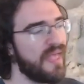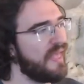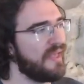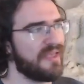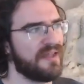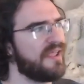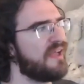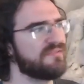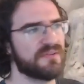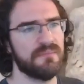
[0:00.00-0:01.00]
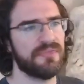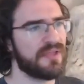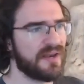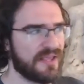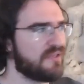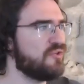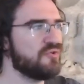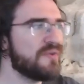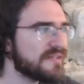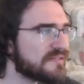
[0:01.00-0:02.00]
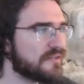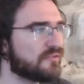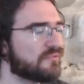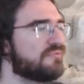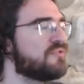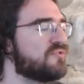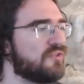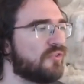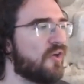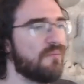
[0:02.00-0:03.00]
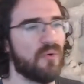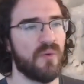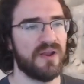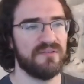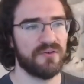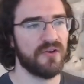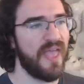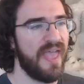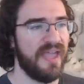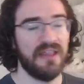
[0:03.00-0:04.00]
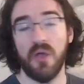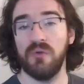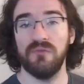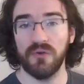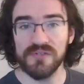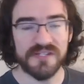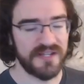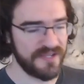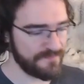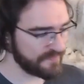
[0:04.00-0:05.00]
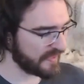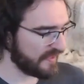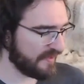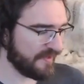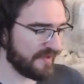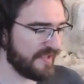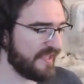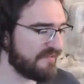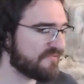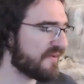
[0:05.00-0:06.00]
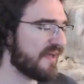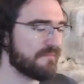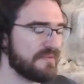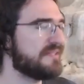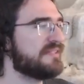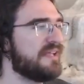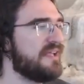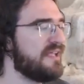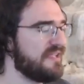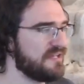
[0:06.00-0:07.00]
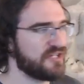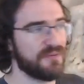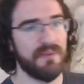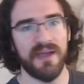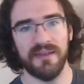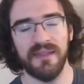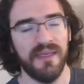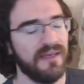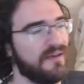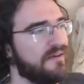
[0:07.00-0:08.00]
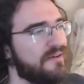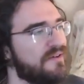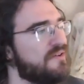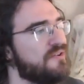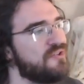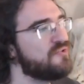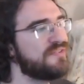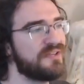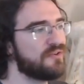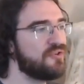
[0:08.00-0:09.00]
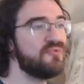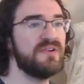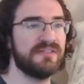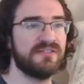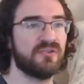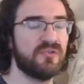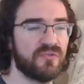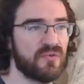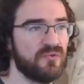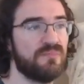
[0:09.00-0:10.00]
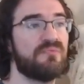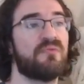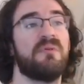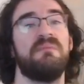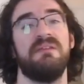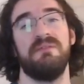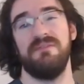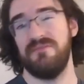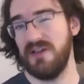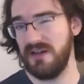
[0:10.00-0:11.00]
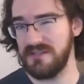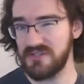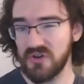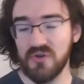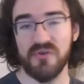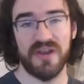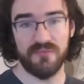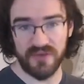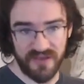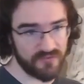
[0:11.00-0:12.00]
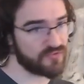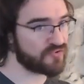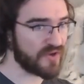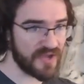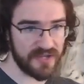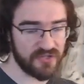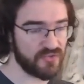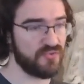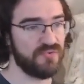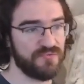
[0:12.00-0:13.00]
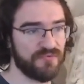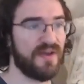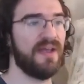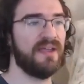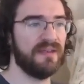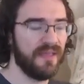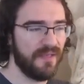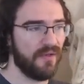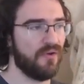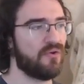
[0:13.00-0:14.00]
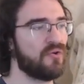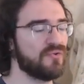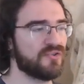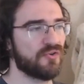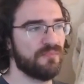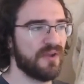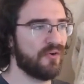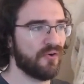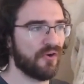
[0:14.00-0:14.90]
can I have something like us.ubuntu.com or whatever? And conversely, if I'm, let's say, in Japan, using a US server would probably be fairly slow, and I would have to try to find a closer mirror.